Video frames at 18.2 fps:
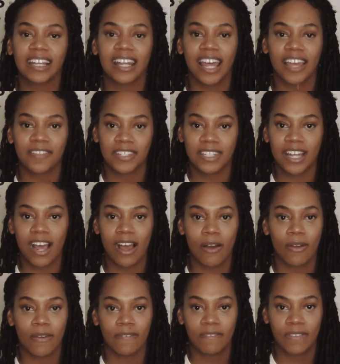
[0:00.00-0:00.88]

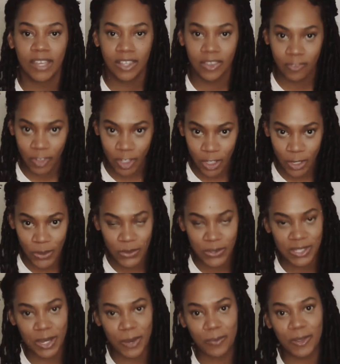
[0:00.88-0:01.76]
lifestyle, and faith
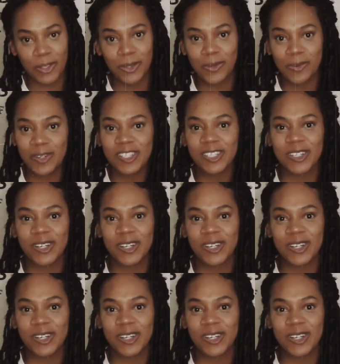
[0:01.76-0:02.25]
videos helping you reach